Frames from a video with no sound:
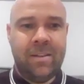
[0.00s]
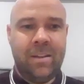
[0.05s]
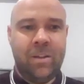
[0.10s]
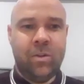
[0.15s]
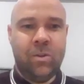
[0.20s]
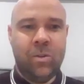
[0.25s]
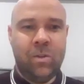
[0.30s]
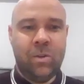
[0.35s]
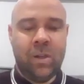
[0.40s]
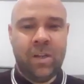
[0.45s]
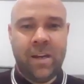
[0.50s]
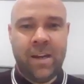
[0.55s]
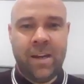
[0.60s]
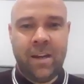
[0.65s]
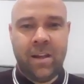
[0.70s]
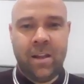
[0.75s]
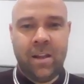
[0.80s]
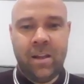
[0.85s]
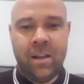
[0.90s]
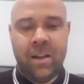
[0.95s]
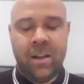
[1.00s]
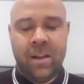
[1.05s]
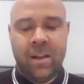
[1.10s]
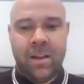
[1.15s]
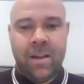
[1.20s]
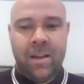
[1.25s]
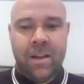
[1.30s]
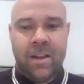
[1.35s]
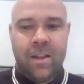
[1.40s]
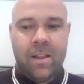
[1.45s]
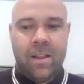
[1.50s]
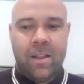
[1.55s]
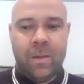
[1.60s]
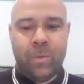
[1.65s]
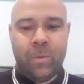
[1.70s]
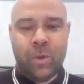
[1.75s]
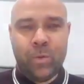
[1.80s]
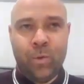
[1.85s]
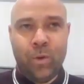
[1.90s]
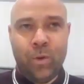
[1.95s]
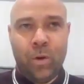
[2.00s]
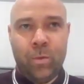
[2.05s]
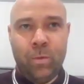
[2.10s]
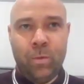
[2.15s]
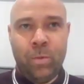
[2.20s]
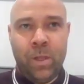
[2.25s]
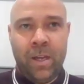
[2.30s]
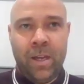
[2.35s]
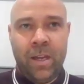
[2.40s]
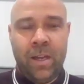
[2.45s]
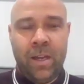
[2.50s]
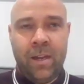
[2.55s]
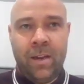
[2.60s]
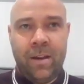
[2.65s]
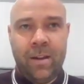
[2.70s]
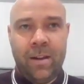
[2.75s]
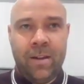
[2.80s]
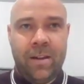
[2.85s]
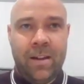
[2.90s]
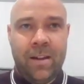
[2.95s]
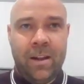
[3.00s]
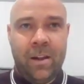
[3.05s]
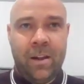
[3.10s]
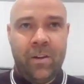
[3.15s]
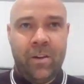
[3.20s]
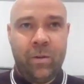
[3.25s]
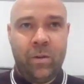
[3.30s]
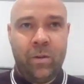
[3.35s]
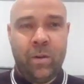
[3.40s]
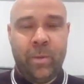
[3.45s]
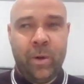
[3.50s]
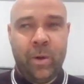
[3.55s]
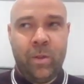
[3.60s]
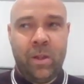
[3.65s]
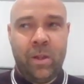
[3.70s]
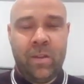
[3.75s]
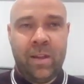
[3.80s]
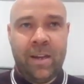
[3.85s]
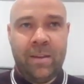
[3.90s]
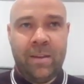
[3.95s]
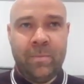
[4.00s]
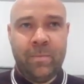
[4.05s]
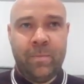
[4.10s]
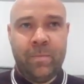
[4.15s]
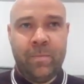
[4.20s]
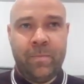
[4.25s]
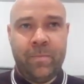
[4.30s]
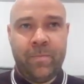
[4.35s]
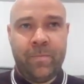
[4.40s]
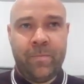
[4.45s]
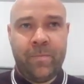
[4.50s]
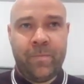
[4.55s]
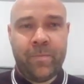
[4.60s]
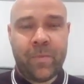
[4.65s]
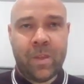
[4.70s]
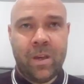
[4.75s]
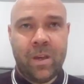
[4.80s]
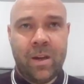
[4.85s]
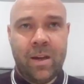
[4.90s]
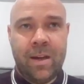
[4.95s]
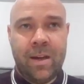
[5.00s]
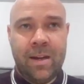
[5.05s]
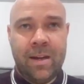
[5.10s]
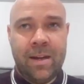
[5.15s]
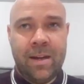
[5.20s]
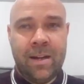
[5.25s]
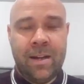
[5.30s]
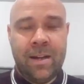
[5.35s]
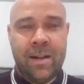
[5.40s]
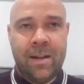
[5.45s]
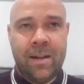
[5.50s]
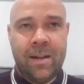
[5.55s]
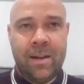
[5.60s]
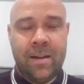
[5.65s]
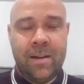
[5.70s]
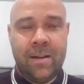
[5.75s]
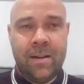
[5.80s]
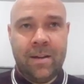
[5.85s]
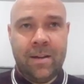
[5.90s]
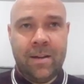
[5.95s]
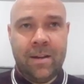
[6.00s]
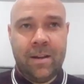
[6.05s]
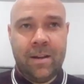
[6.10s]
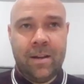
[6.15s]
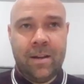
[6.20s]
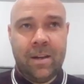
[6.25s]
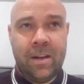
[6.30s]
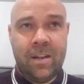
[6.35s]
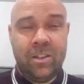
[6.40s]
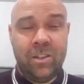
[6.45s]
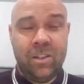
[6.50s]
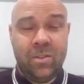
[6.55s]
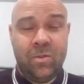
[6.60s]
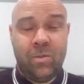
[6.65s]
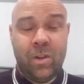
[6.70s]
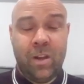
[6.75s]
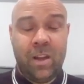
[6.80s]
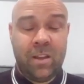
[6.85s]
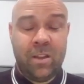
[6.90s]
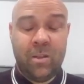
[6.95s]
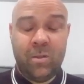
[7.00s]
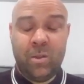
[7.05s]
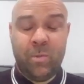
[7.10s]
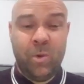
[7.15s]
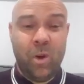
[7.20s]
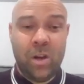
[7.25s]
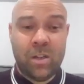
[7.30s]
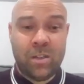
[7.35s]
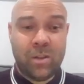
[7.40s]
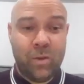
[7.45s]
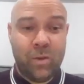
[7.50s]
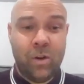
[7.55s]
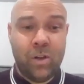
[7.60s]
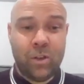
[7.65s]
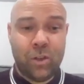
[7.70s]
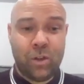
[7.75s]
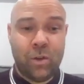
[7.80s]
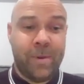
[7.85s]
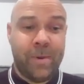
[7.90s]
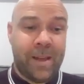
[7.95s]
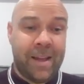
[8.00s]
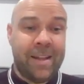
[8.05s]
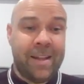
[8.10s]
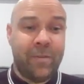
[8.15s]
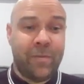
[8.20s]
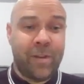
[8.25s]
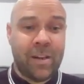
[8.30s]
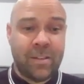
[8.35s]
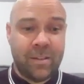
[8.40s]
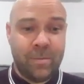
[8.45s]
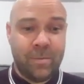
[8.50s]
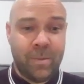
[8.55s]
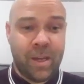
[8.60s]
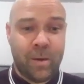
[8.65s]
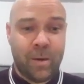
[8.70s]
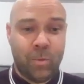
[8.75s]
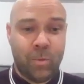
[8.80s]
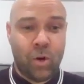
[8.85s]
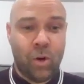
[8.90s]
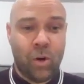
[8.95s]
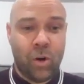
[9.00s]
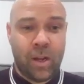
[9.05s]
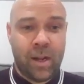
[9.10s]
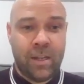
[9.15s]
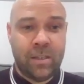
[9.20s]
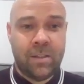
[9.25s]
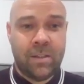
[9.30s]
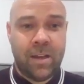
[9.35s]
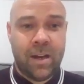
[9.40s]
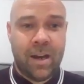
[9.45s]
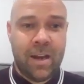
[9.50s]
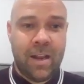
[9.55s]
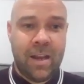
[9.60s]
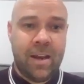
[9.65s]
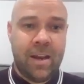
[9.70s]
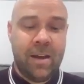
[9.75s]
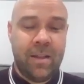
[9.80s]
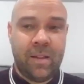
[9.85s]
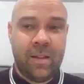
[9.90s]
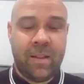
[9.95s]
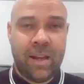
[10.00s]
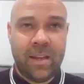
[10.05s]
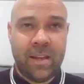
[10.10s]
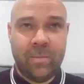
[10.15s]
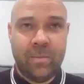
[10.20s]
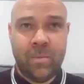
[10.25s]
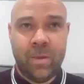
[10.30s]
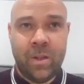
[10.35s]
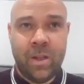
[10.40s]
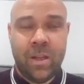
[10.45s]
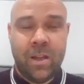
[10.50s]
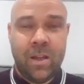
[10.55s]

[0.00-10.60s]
and then there was probably around about the time, to be honest, I thought I just could make a difference, make it more organised. And then at the time,